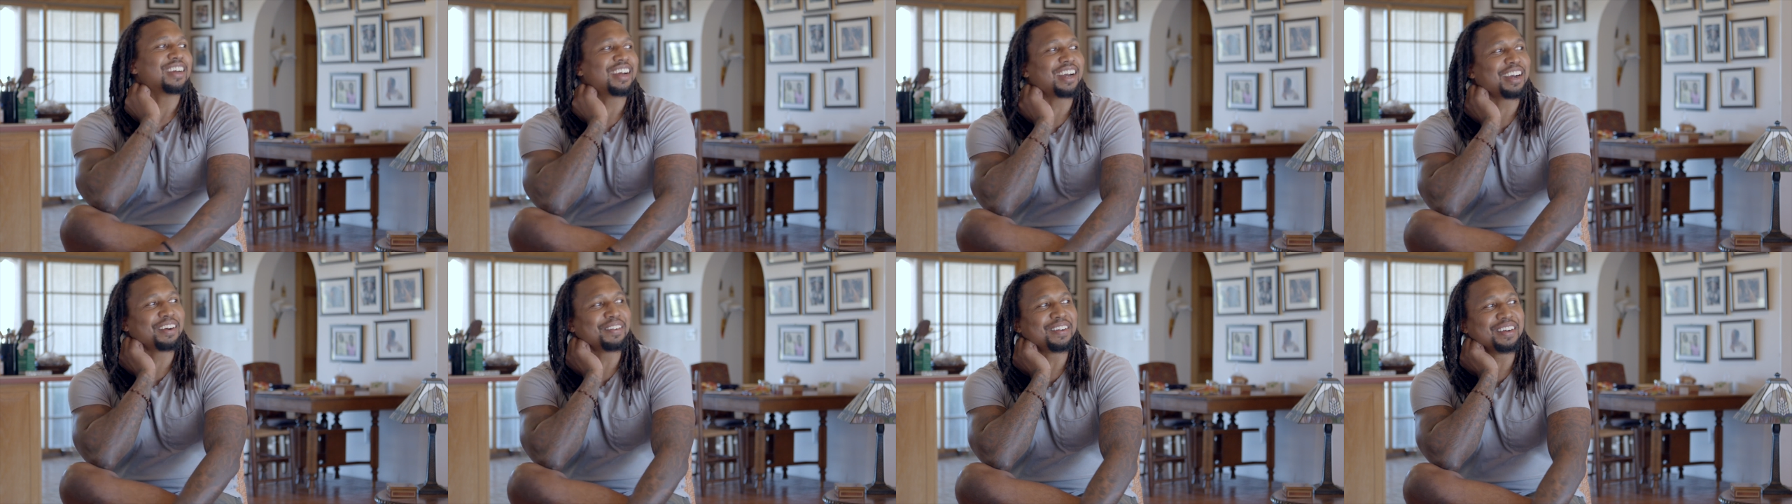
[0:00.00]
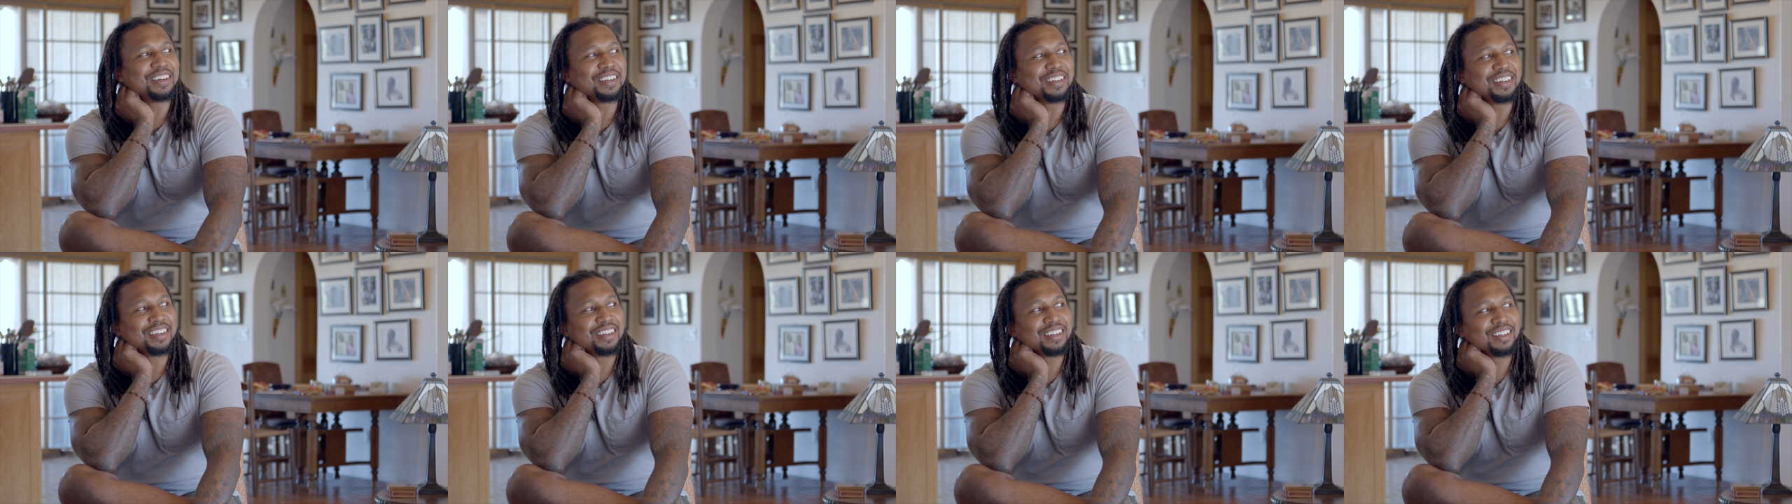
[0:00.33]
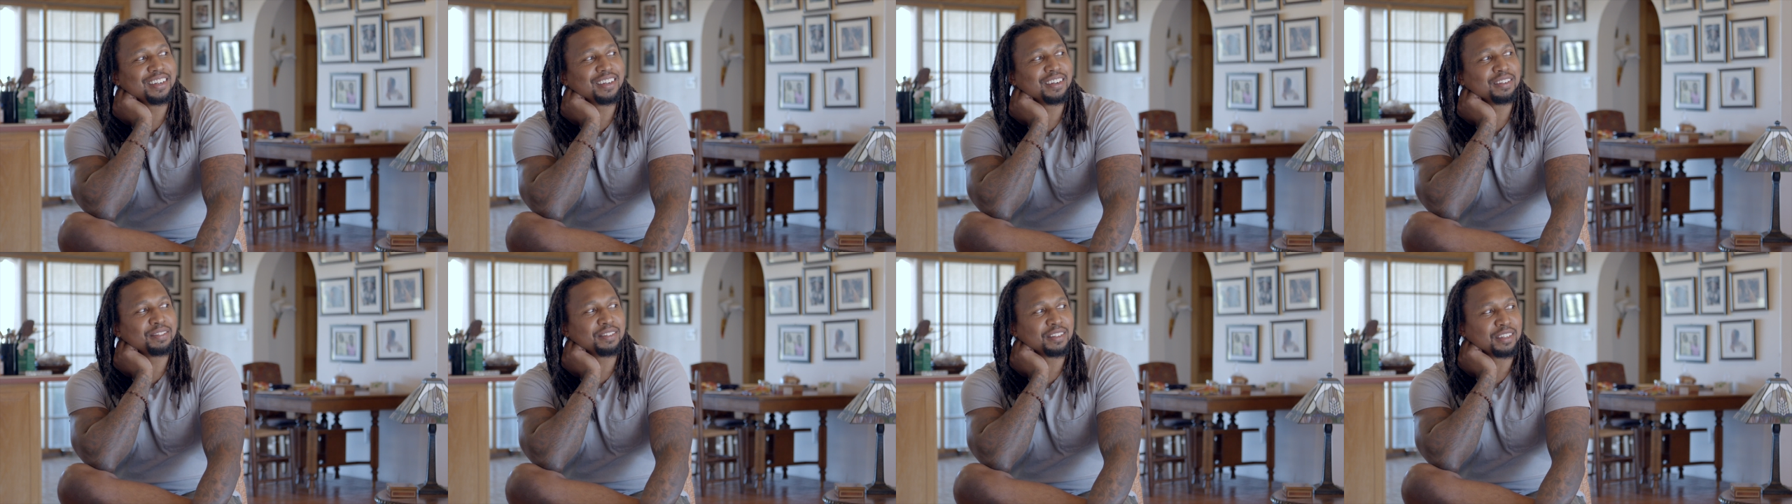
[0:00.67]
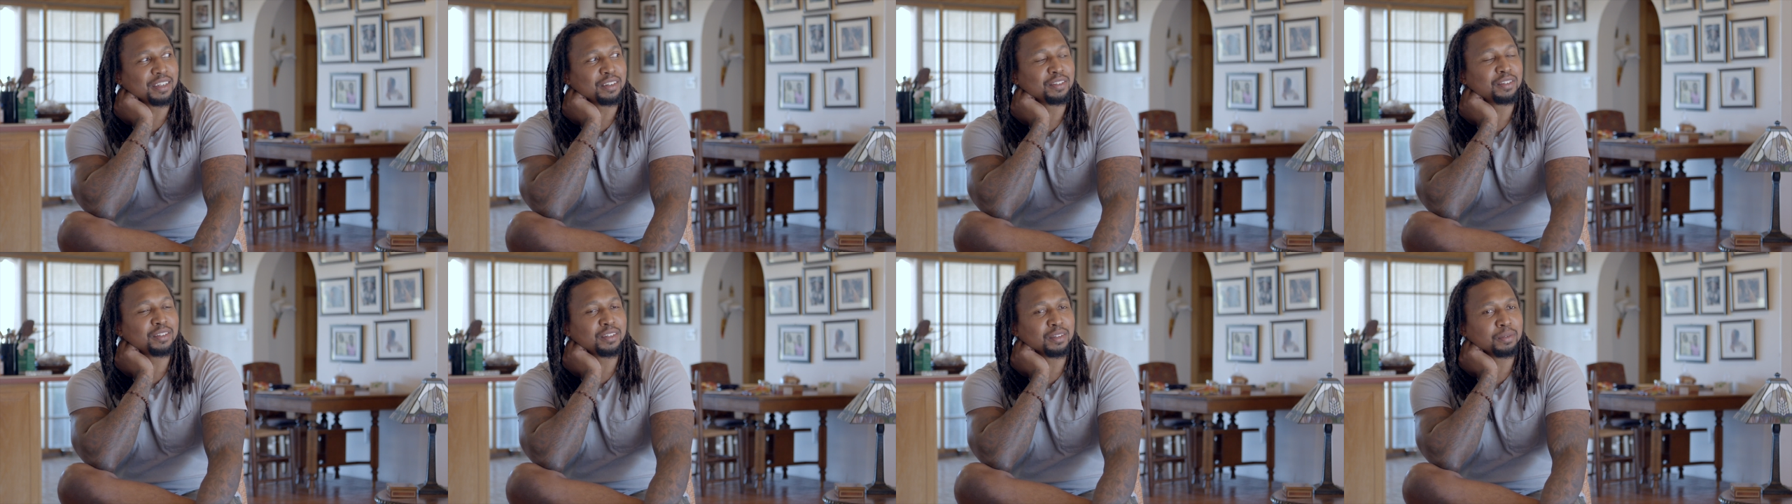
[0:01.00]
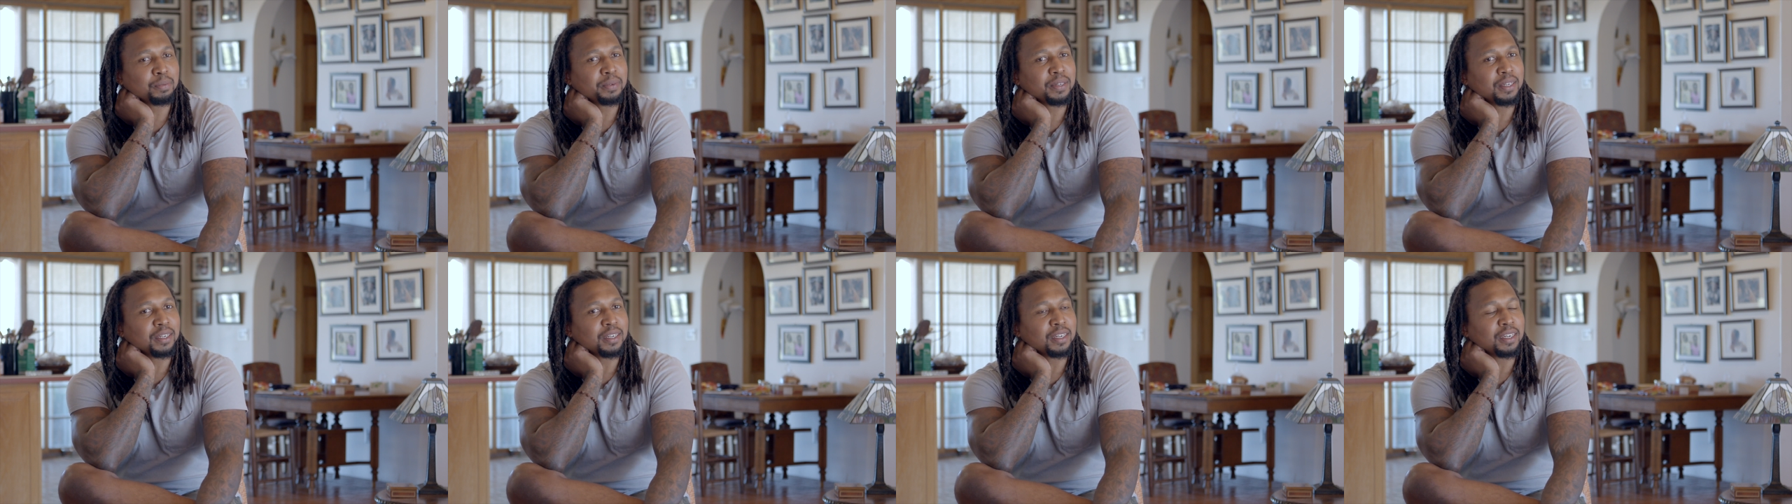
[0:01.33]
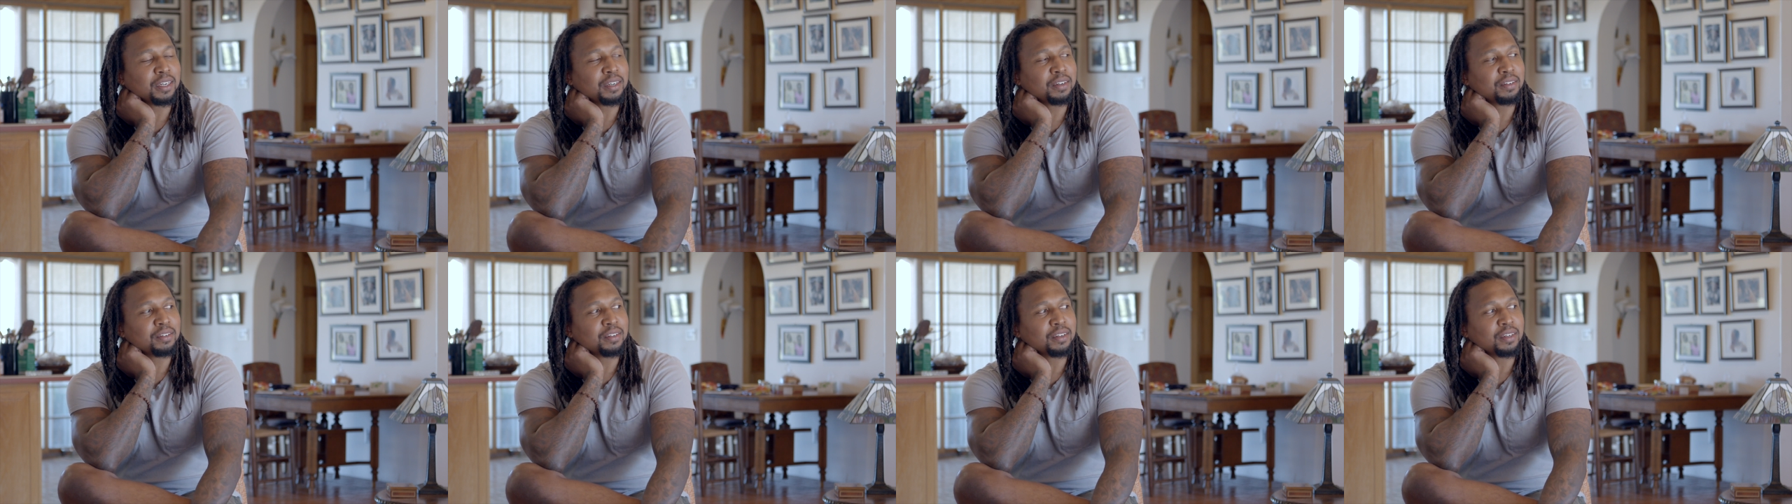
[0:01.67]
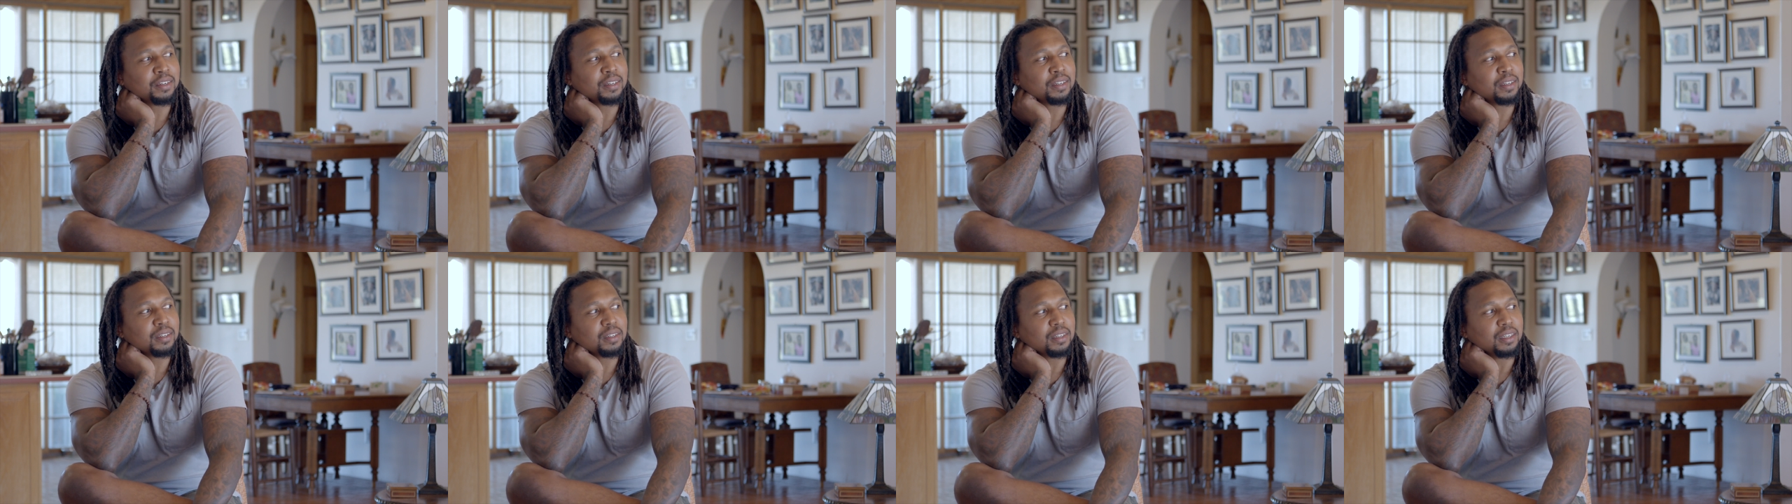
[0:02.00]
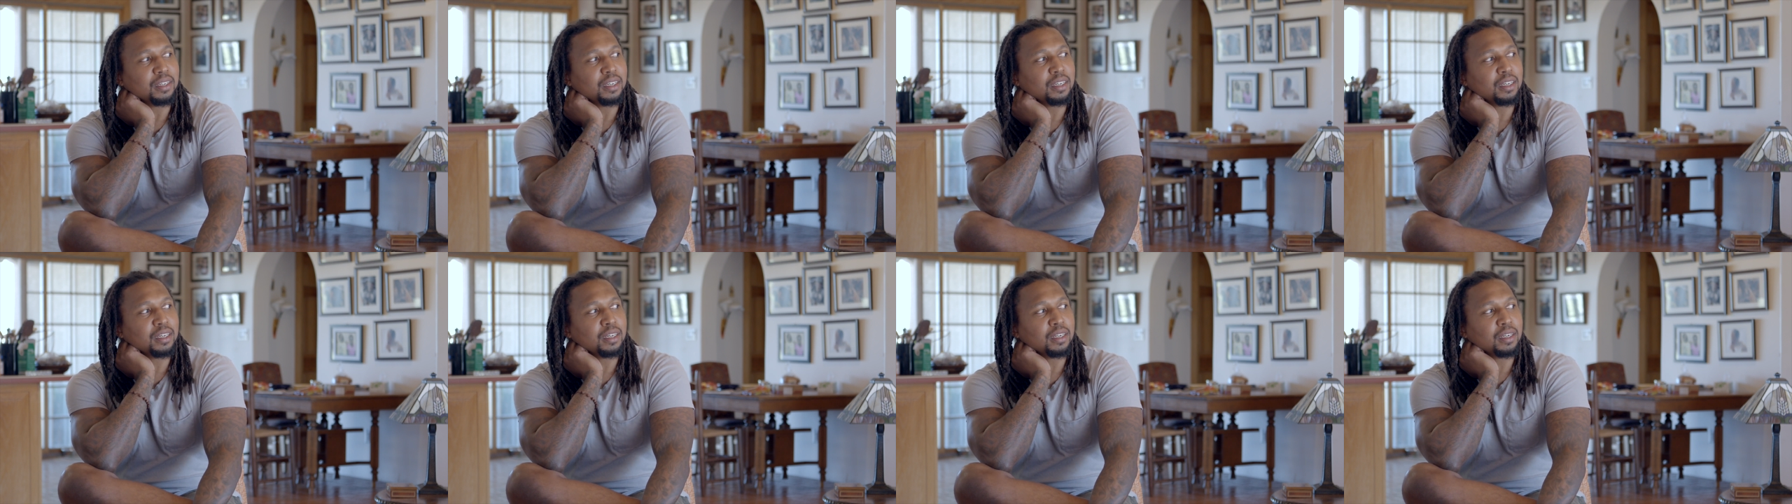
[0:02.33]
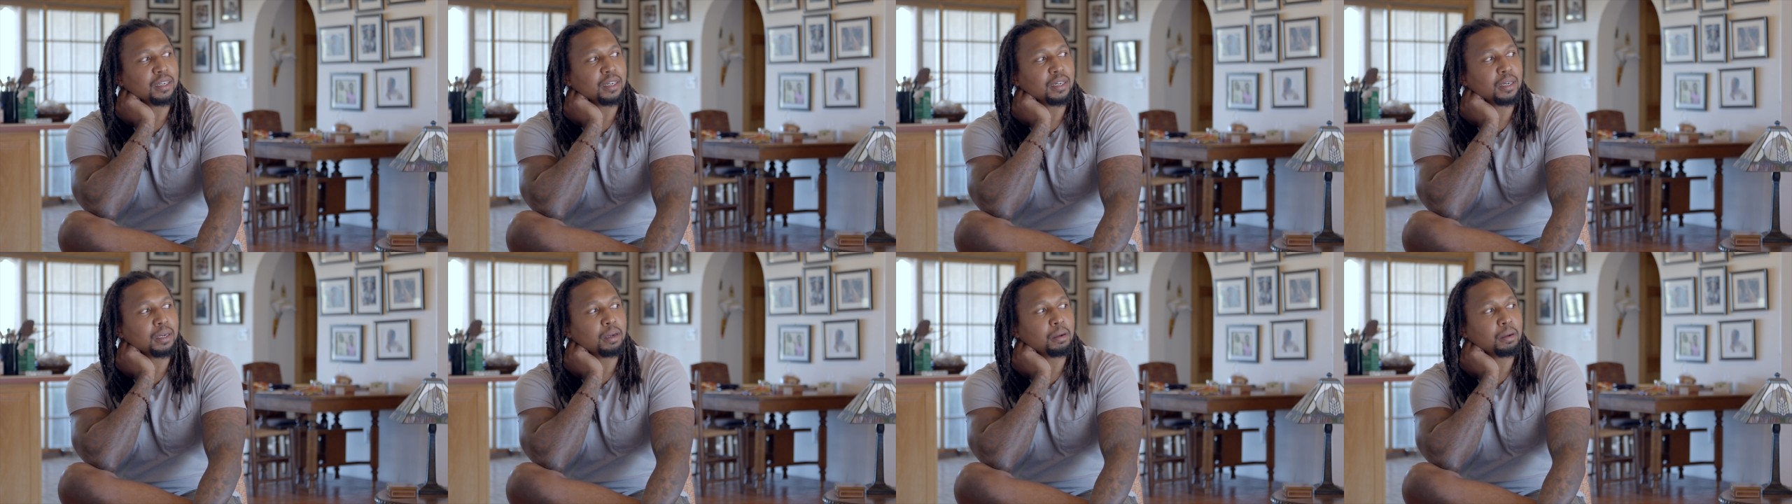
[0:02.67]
I would, because I was still playing in Arizona, and